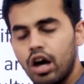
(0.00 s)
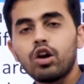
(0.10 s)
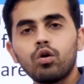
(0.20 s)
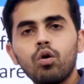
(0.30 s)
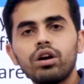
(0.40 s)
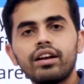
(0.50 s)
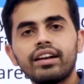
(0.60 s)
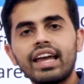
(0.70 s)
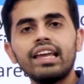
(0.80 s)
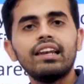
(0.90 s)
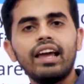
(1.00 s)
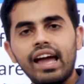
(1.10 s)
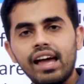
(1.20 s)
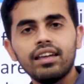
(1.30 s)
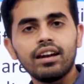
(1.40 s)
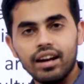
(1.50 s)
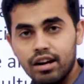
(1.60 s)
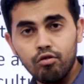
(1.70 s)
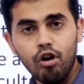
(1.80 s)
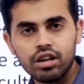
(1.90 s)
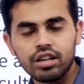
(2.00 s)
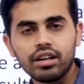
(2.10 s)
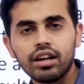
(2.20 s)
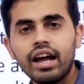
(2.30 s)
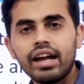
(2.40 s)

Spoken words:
road, rail, air, and water,